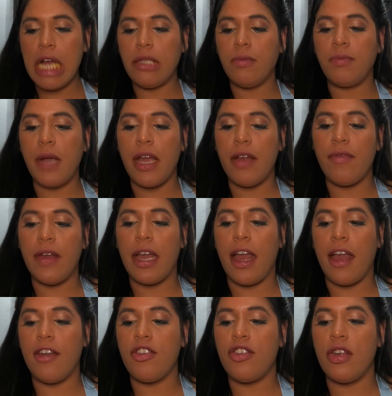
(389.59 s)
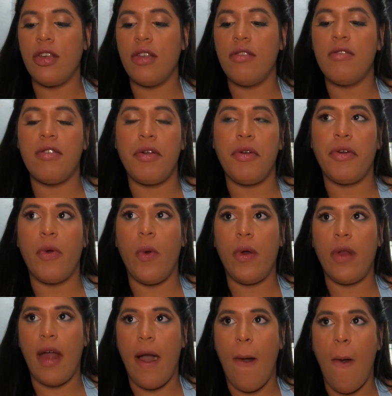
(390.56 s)
paid vacations. They were
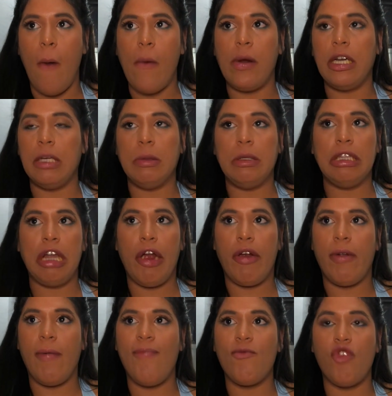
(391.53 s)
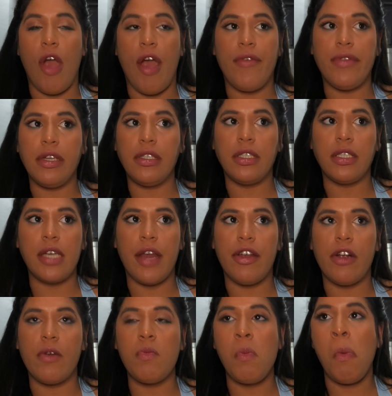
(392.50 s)
going out. I mean, they're traveling
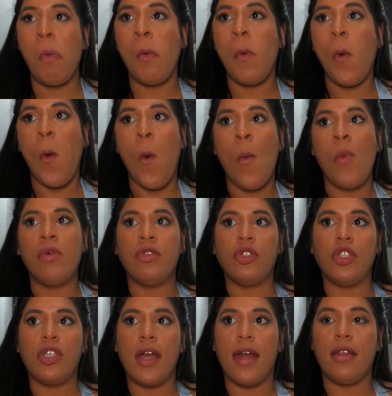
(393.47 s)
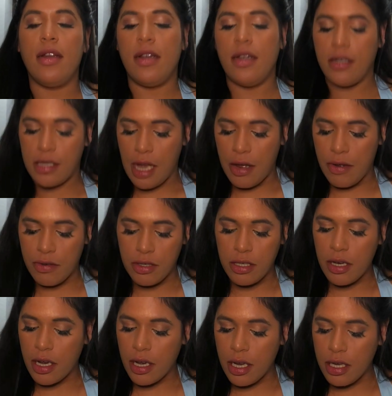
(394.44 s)
together. She had the discount on
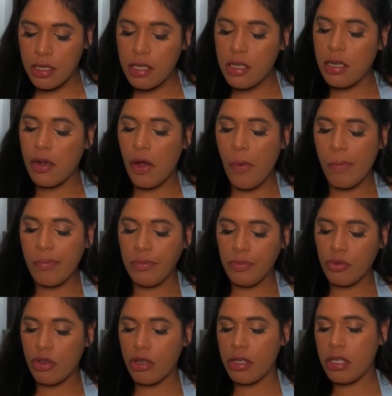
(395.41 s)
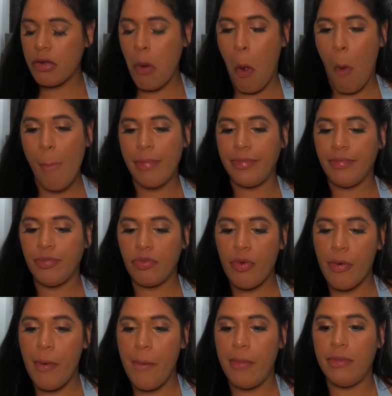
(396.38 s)
tickets, just
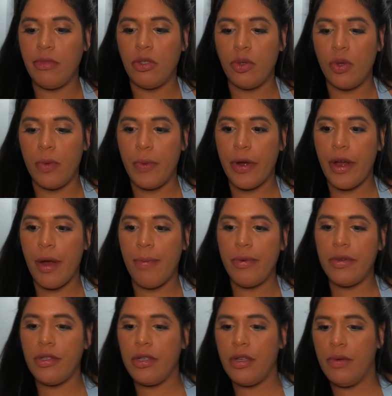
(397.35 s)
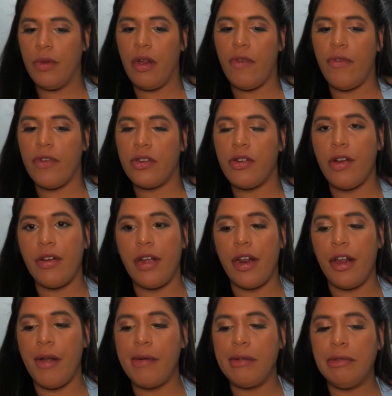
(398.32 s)
doing what couples do when they first start
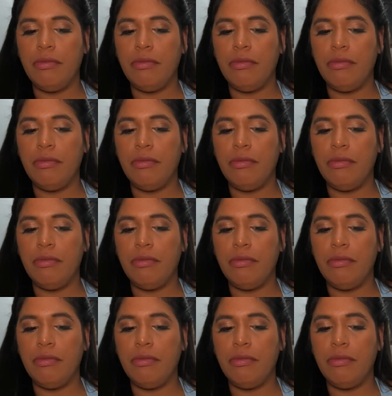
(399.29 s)
dating.